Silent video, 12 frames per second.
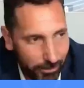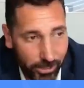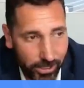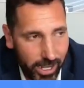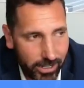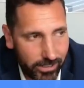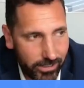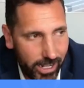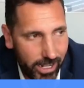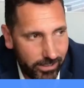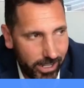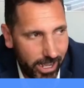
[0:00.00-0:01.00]

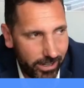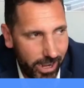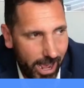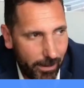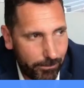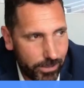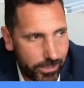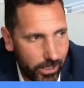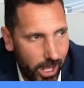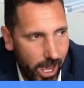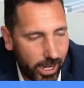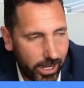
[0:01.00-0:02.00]
that happens a
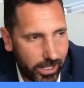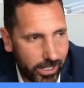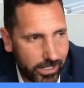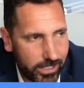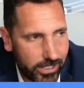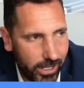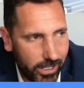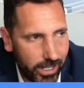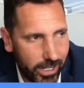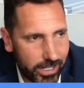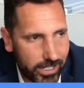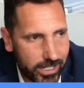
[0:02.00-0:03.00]
lot, and
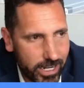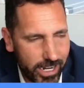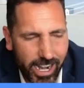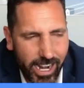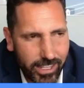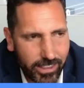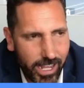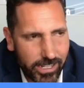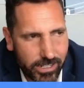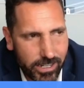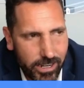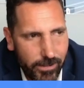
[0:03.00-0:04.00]
it's neat. And I think
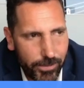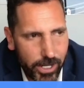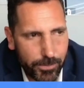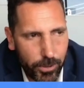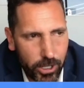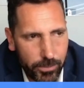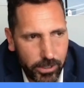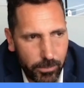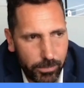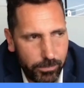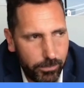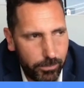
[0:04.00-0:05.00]
that's part about
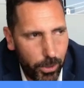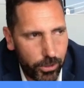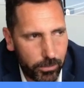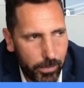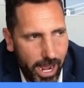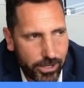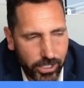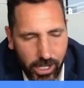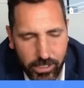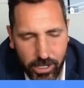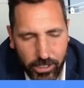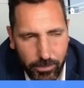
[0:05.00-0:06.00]
the boating magic
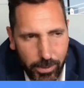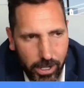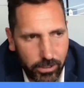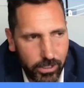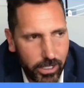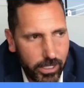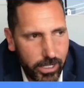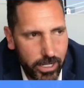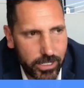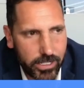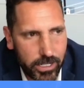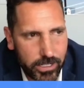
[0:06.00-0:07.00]
I talked about. It
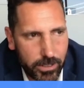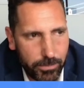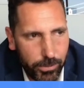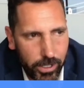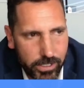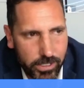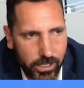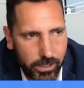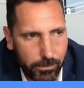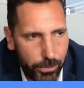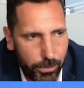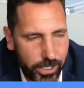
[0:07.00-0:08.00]
is an easy place
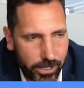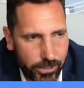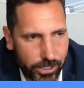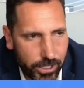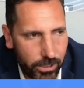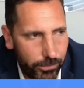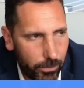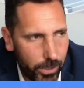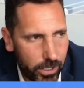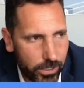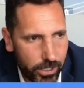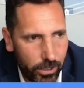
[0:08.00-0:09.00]
to put down your cell phone,
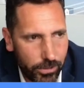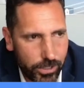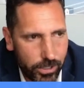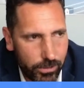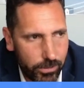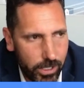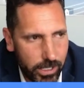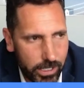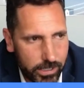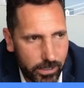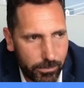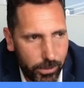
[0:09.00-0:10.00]
but it's also an
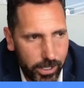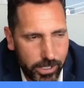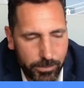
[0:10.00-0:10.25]
easy place,